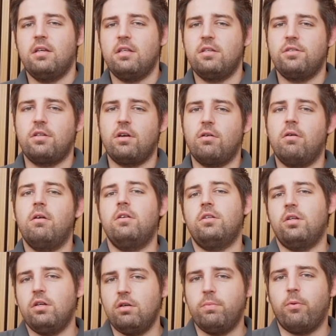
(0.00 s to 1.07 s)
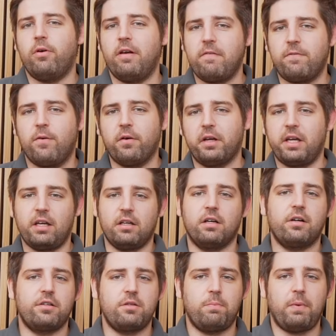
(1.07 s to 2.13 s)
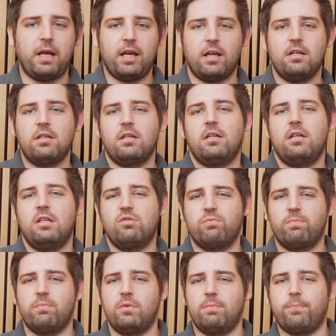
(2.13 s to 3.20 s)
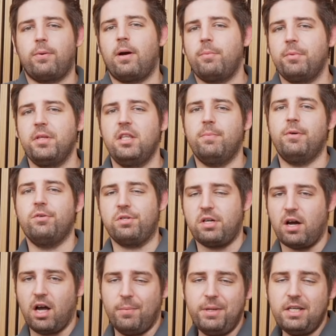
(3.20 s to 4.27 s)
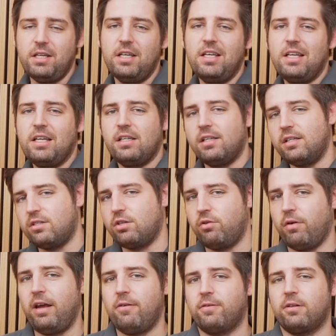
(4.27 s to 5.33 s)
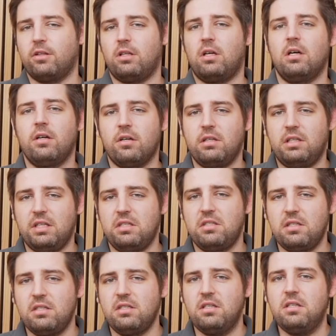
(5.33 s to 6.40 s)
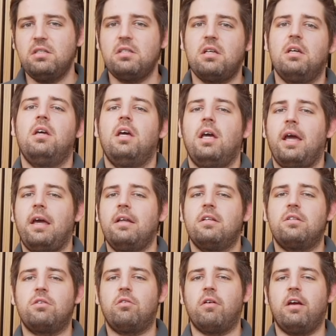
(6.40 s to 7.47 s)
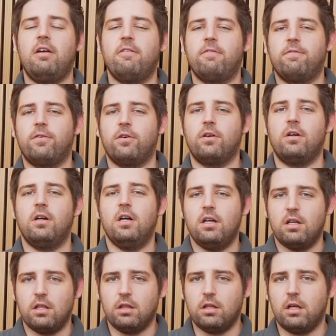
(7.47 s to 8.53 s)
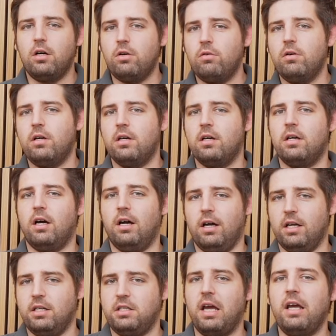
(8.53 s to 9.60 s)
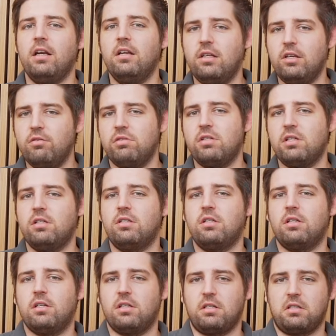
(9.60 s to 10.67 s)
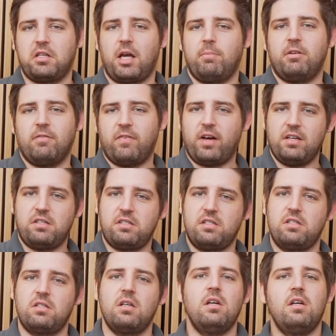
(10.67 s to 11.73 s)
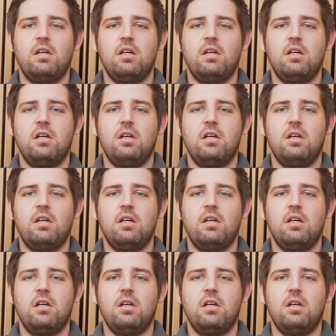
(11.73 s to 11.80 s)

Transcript: So 2.4 gigahertz band is probably the most common. It's great for longer distances, and it's great for low data usage type devices.